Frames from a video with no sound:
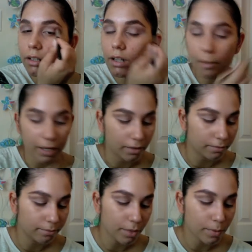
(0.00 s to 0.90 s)
I mean,
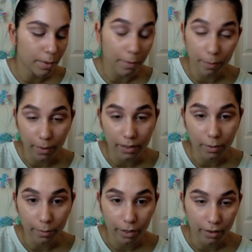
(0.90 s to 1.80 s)
most people probably
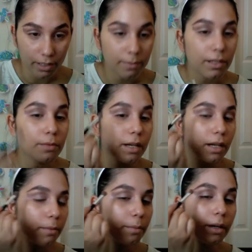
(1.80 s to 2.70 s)
don't put on this much
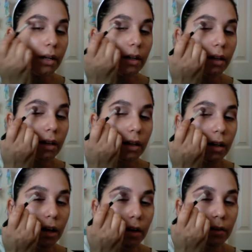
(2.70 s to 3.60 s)
makeup, but
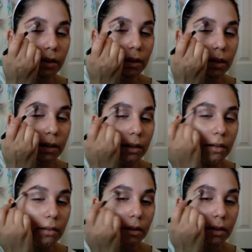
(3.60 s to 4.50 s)
I really like to.